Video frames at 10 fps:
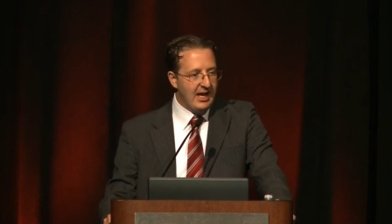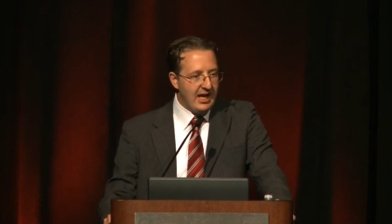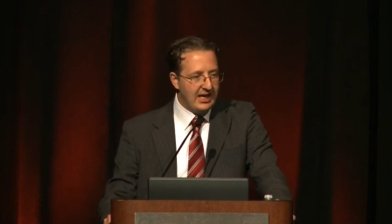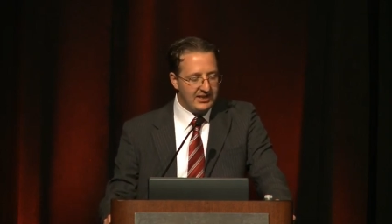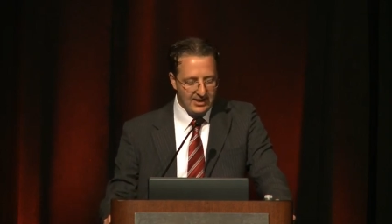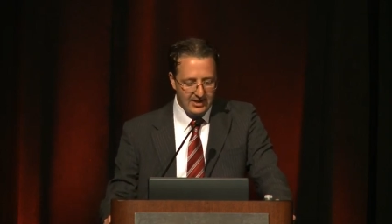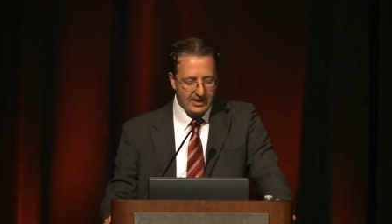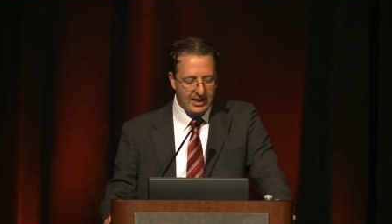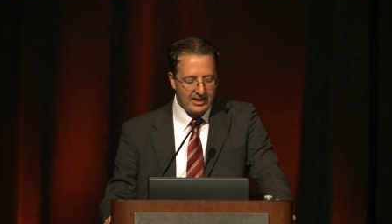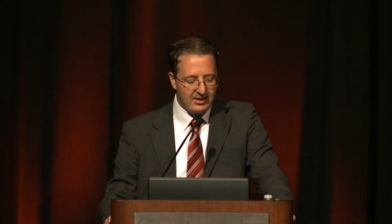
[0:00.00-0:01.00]

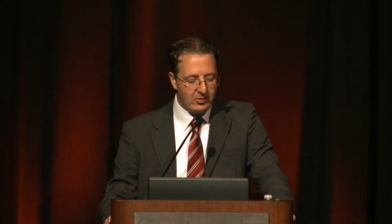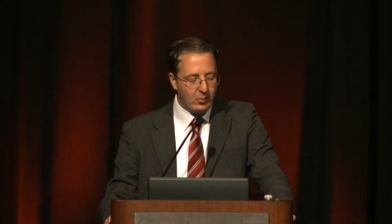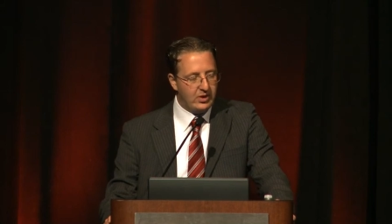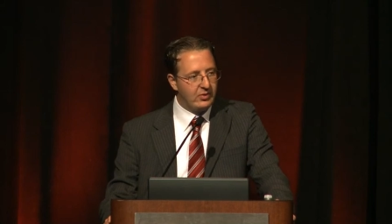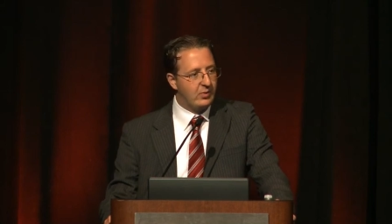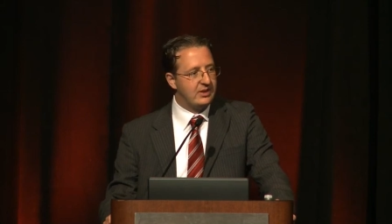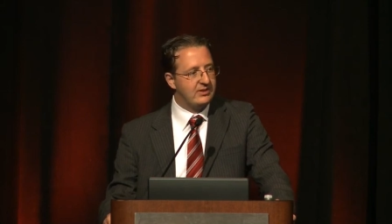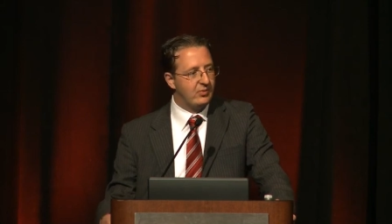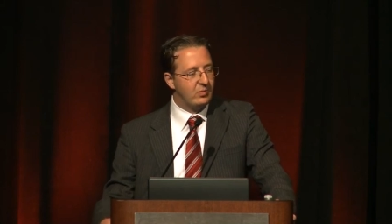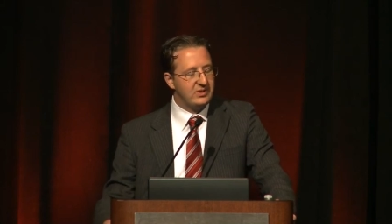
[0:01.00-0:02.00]
And what
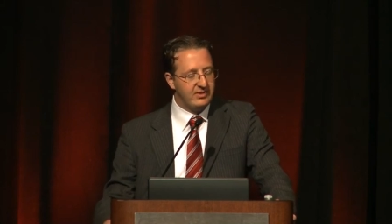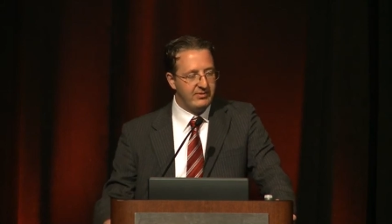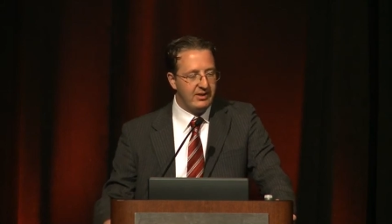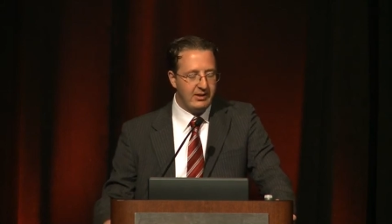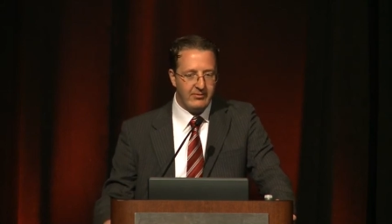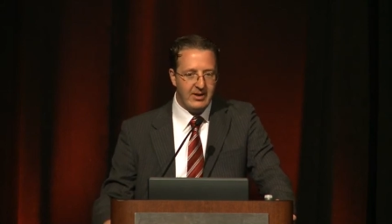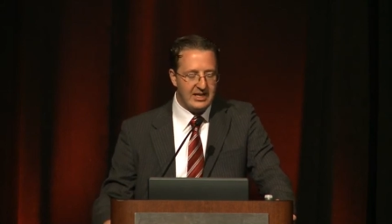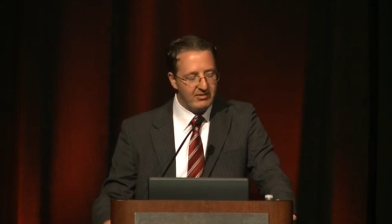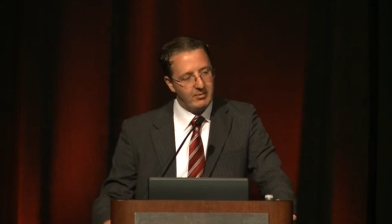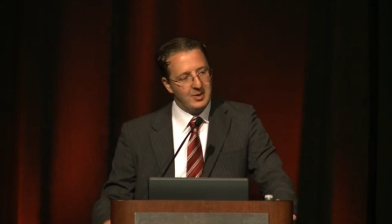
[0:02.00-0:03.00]
was very
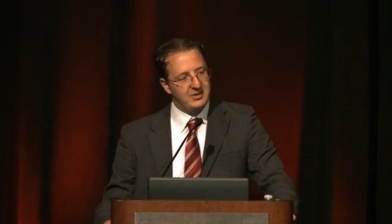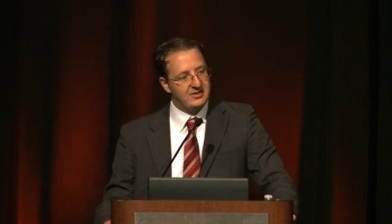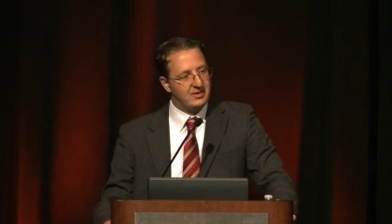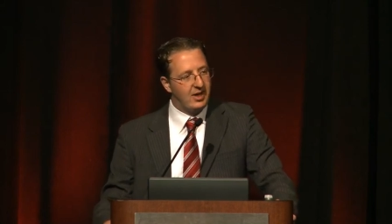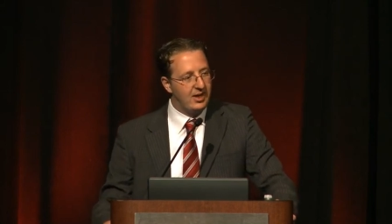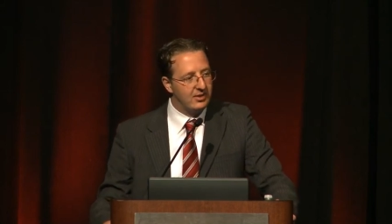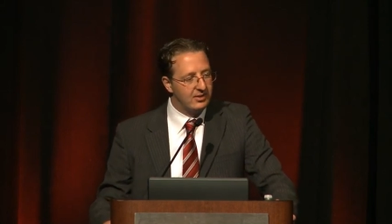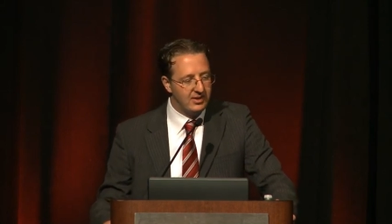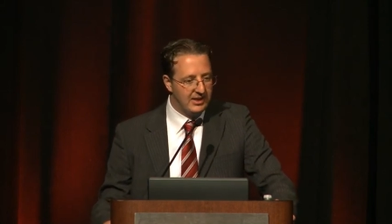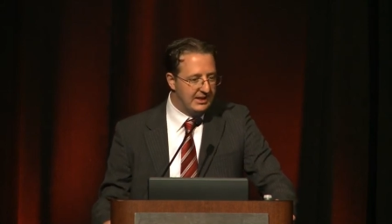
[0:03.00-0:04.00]
effective about this
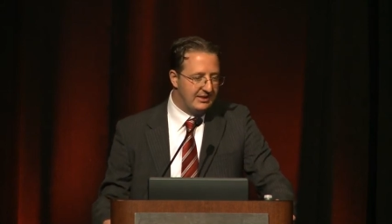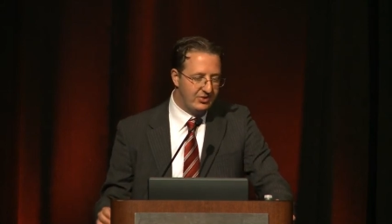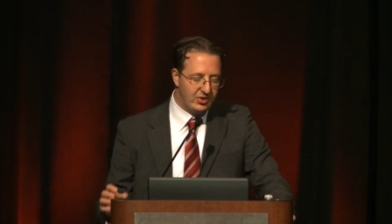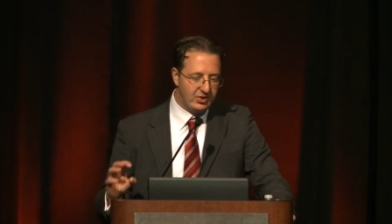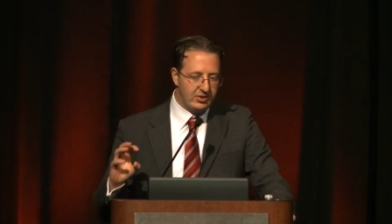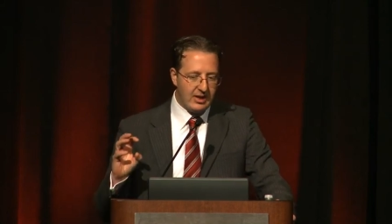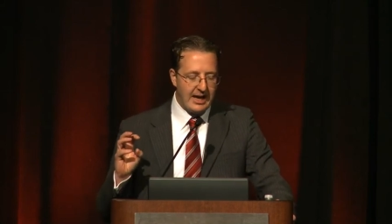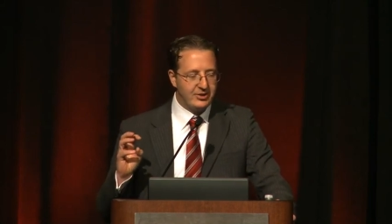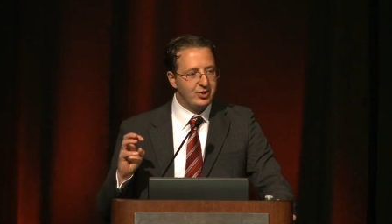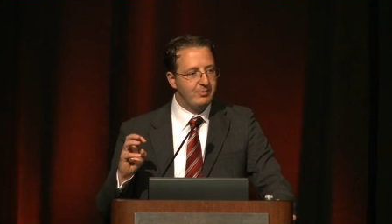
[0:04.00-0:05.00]
collar is you're
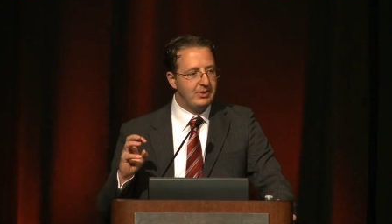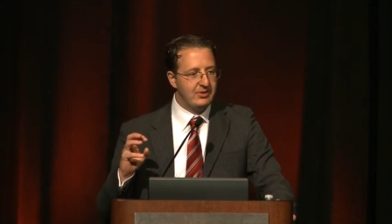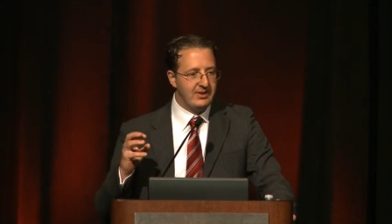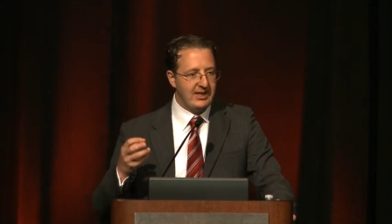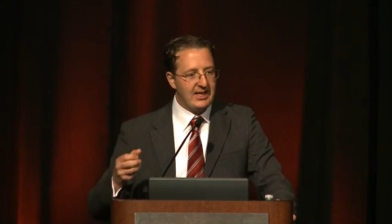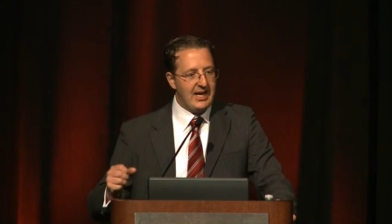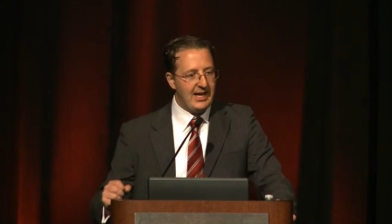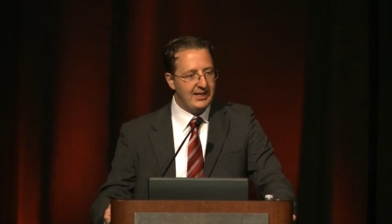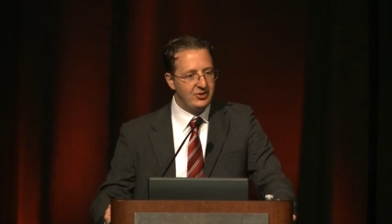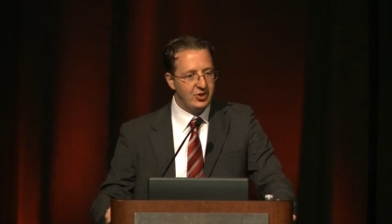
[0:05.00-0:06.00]
actually building in a
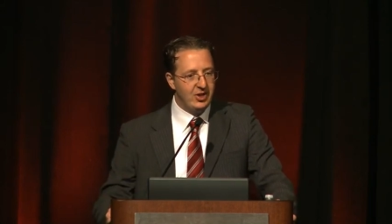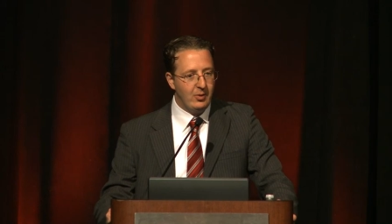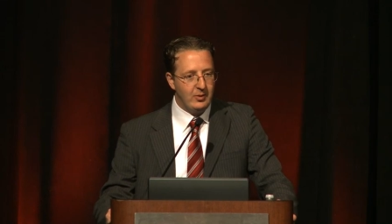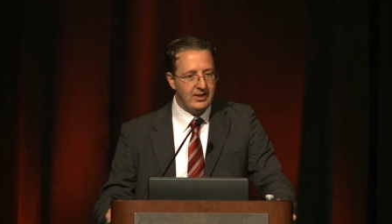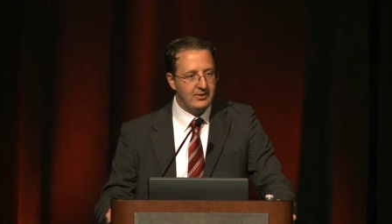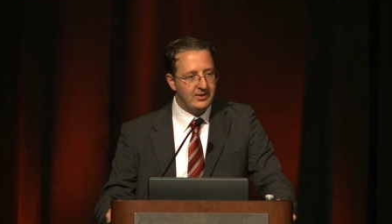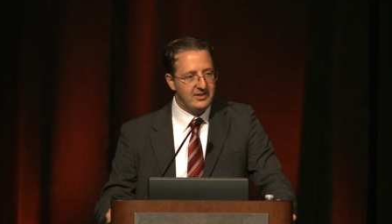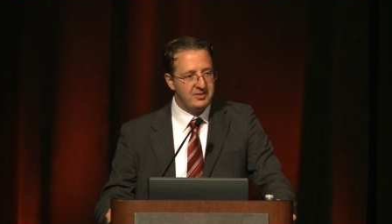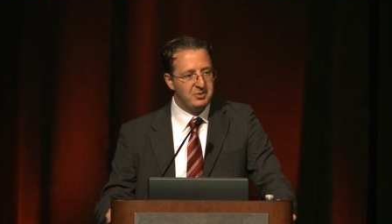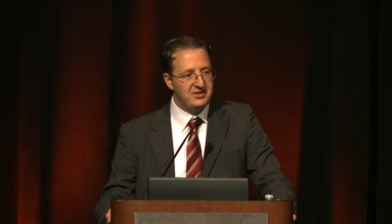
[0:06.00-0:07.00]
hedge without the
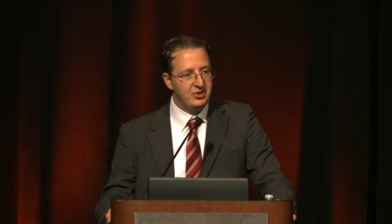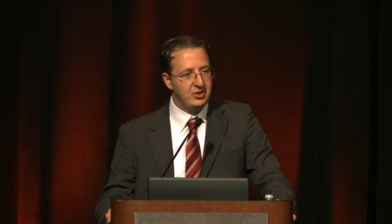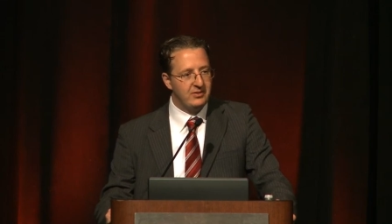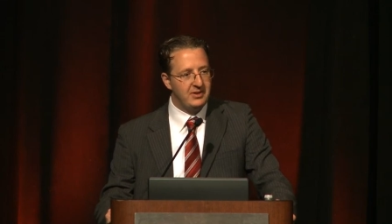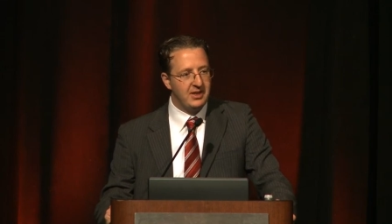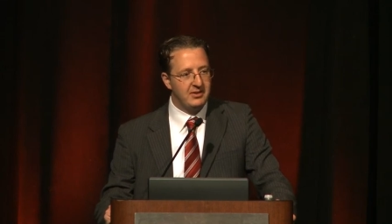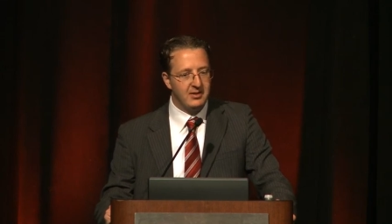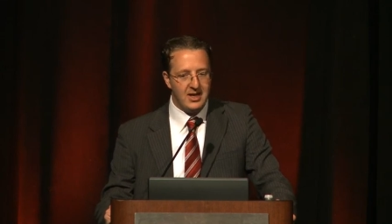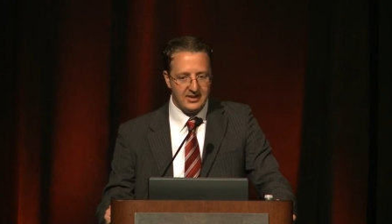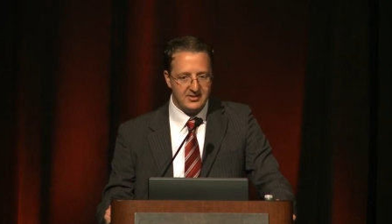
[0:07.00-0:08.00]
disposition of the
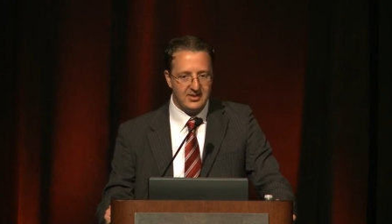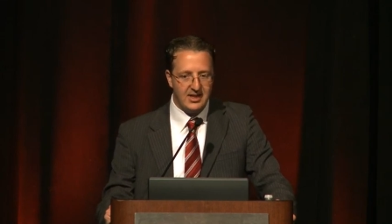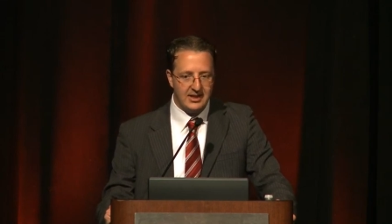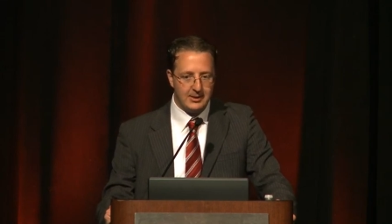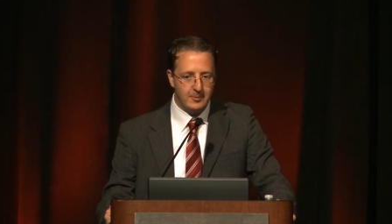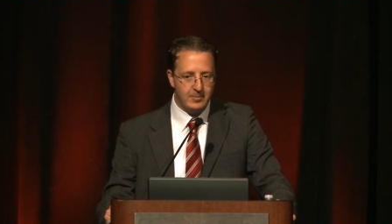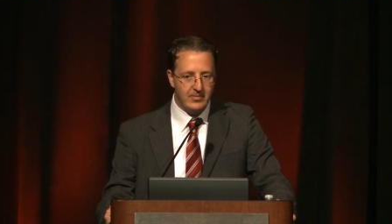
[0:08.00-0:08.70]
underlying stock.